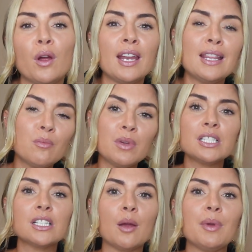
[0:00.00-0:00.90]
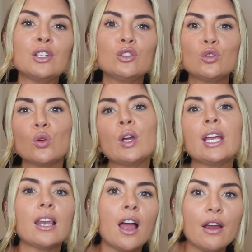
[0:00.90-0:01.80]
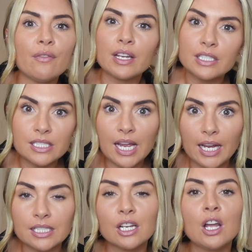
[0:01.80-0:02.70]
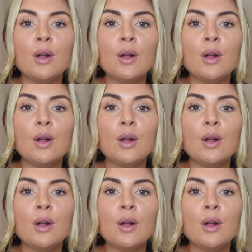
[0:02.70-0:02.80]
and in the meantime, enjoy life and detach.